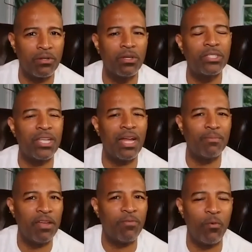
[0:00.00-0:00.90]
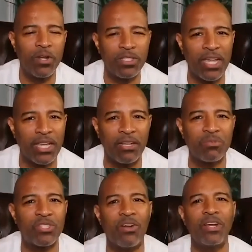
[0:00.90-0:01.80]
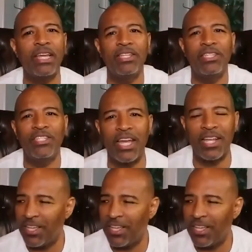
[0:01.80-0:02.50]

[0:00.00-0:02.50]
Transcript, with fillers: Stop there for one second. I'm sorry to interject.